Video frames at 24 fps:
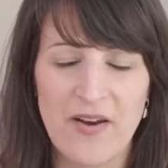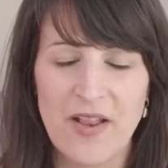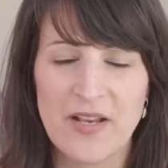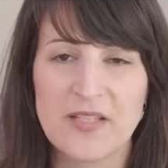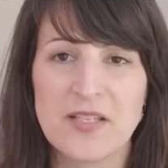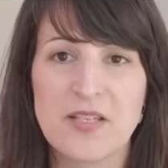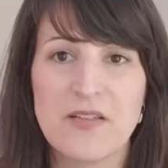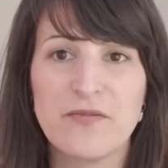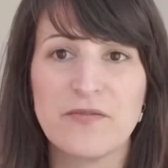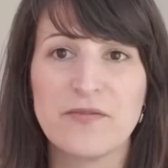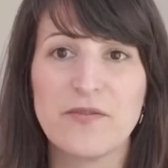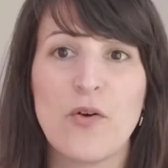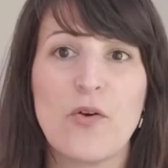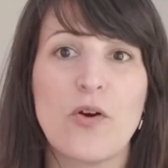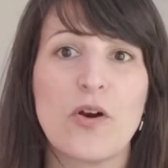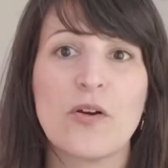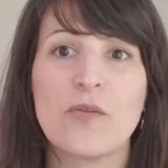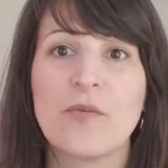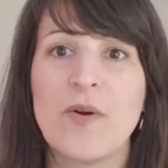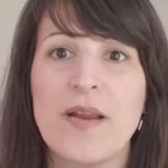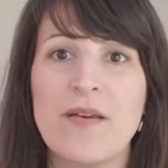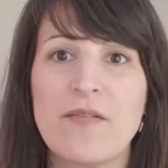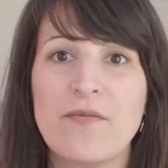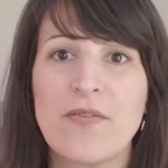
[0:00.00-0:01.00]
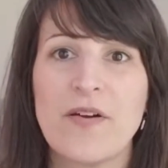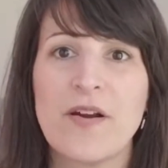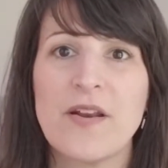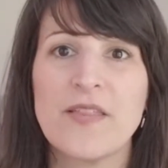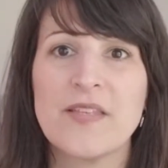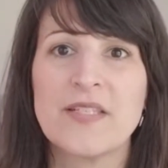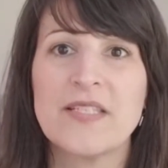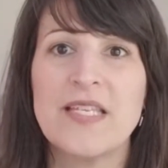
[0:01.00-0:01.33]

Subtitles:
onto the floor right in front of the